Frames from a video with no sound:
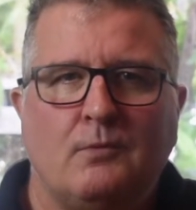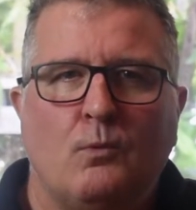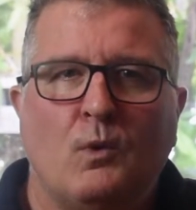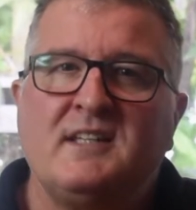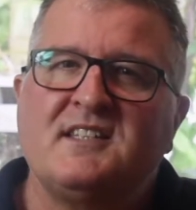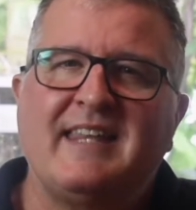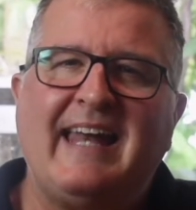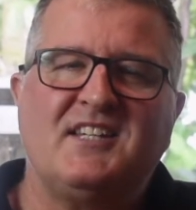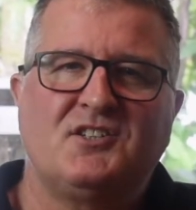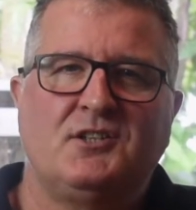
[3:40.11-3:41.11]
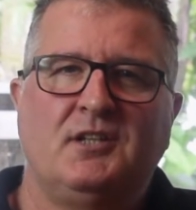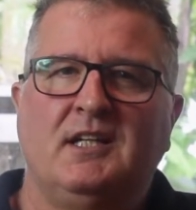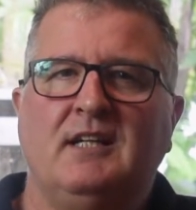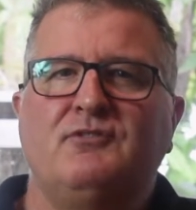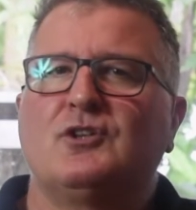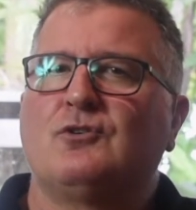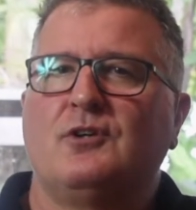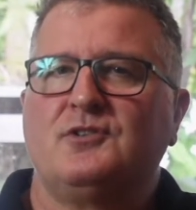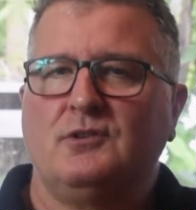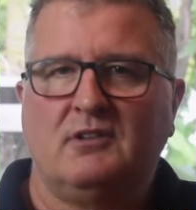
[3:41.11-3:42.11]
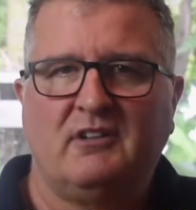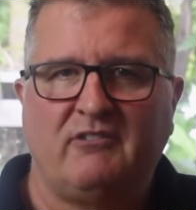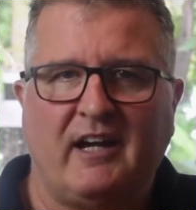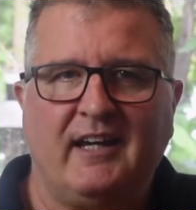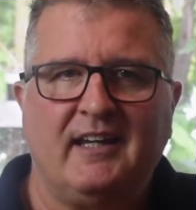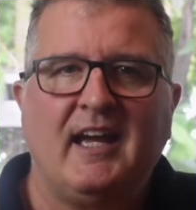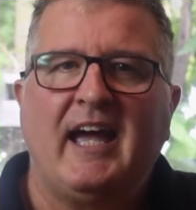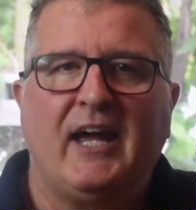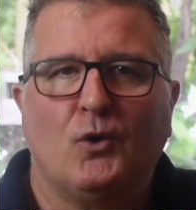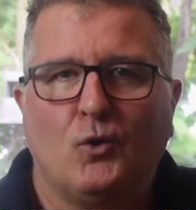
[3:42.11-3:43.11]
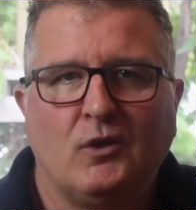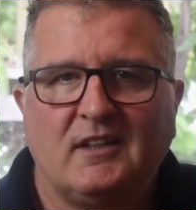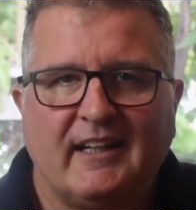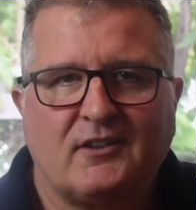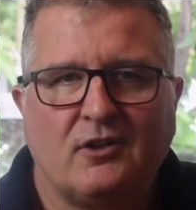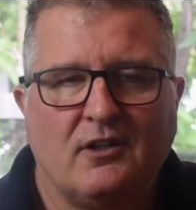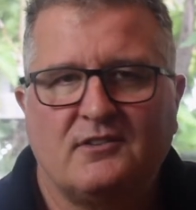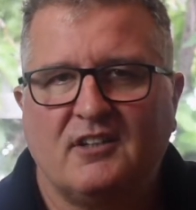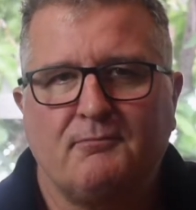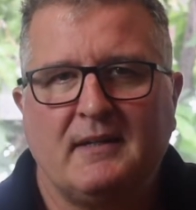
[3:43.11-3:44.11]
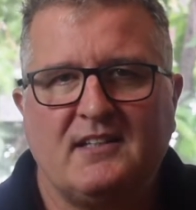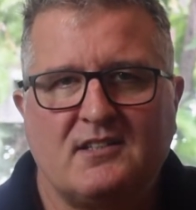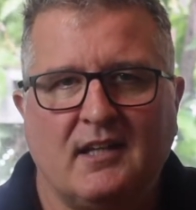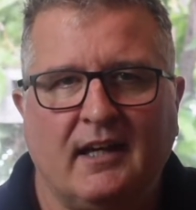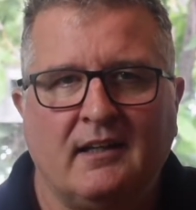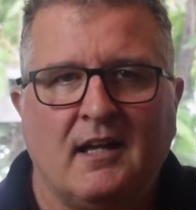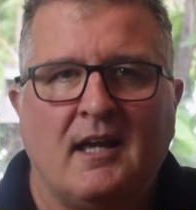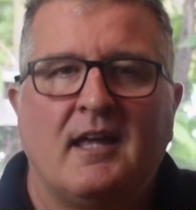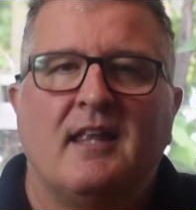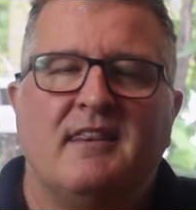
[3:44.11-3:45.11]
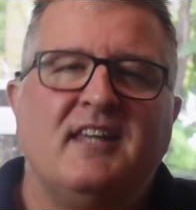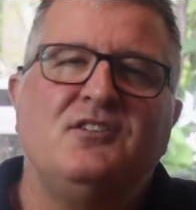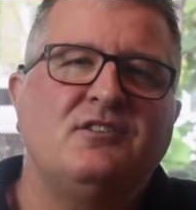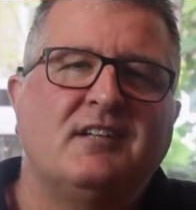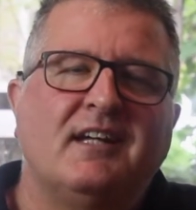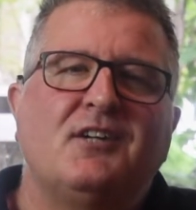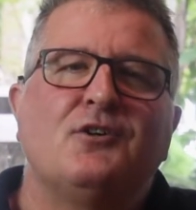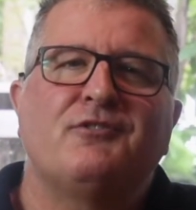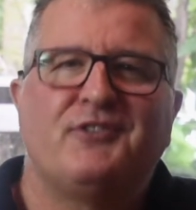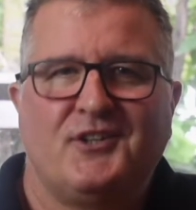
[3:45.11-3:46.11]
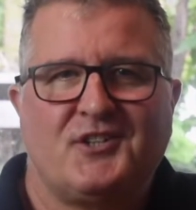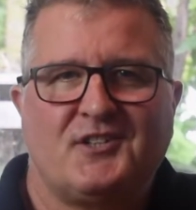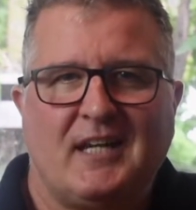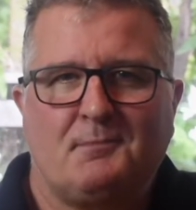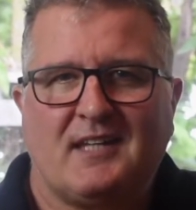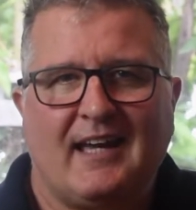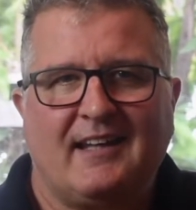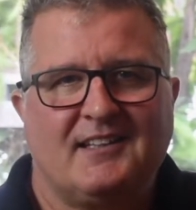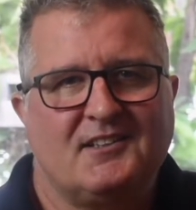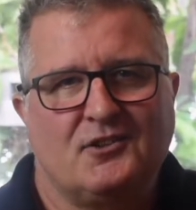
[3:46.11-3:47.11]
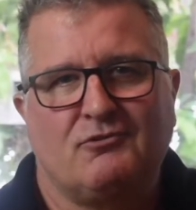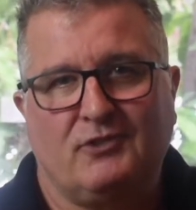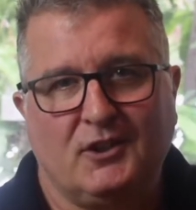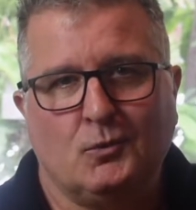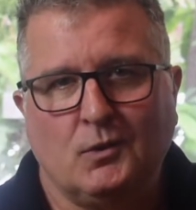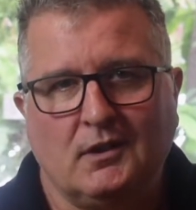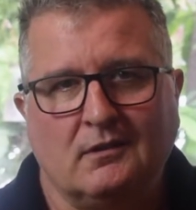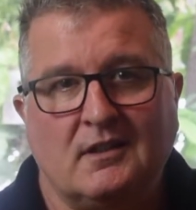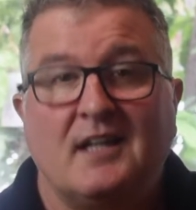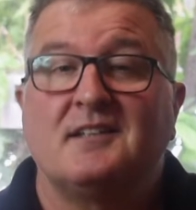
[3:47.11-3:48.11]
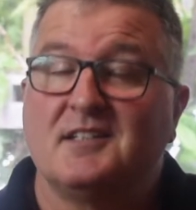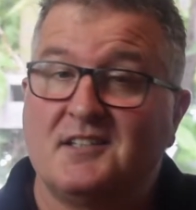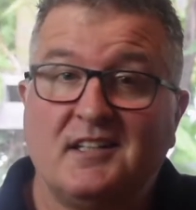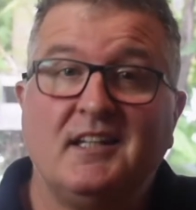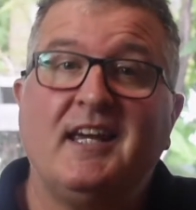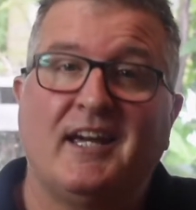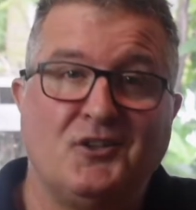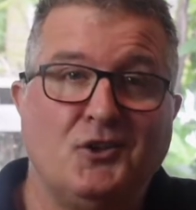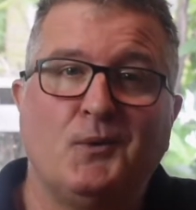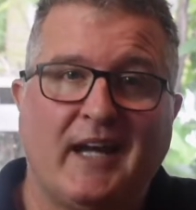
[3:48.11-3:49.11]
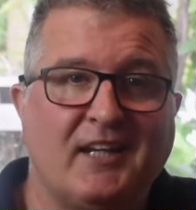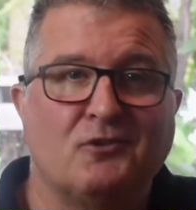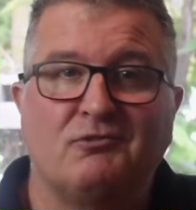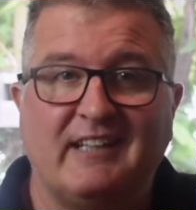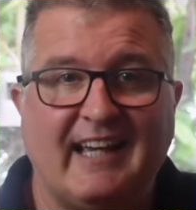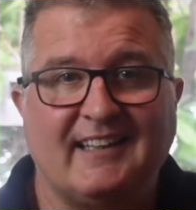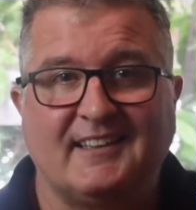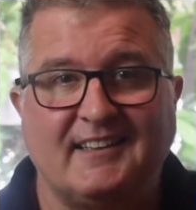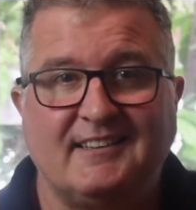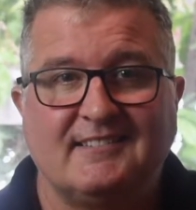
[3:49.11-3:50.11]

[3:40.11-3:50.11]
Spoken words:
Once that is achieved across your array and all electrodes have been set, then you take your first steps out into the real world to see how you handle reality.